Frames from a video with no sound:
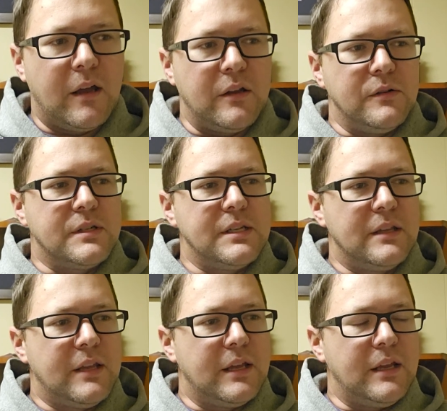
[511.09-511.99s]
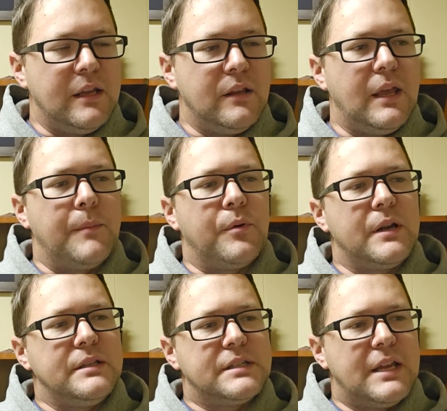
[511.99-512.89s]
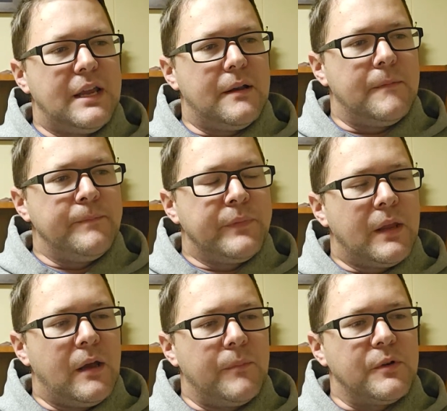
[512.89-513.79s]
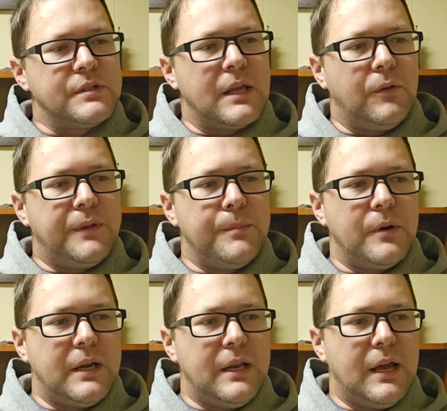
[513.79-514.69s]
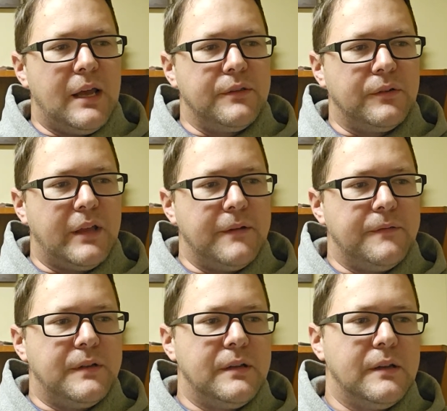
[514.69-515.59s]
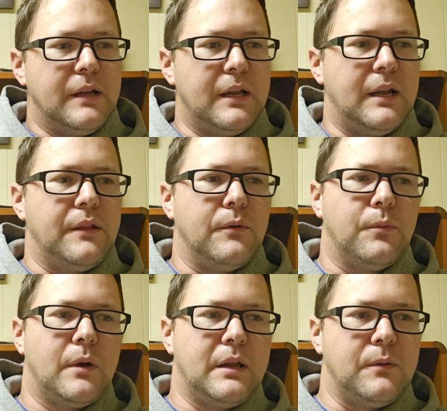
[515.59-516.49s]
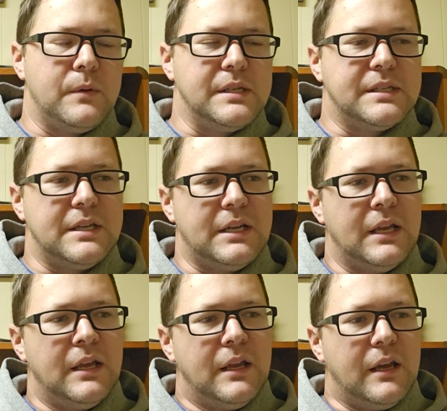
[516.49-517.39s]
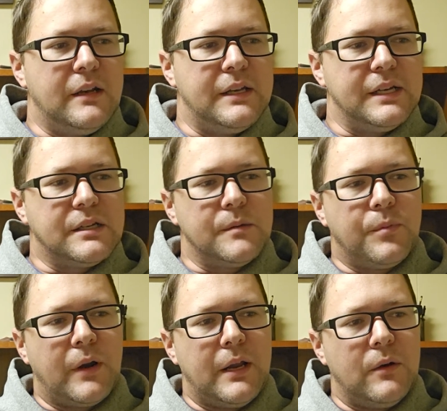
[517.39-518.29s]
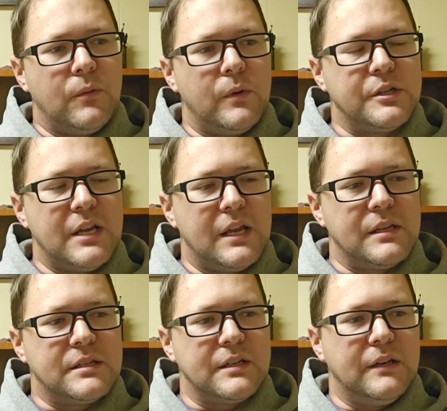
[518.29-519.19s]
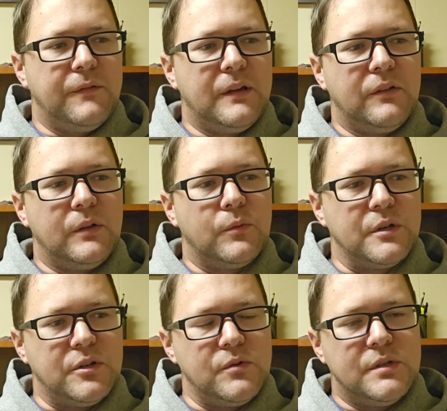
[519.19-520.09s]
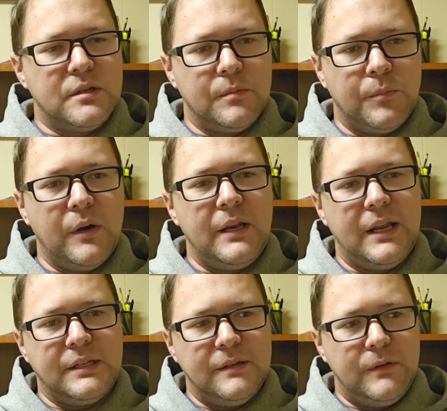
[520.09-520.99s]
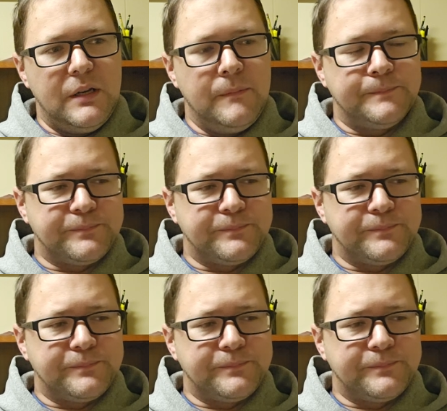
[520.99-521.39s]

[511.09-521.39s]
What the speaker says: You see that in that brain scan, there's a healthy brain on the left, and on the right we see an addicted brain, which has significantly reduced brain activity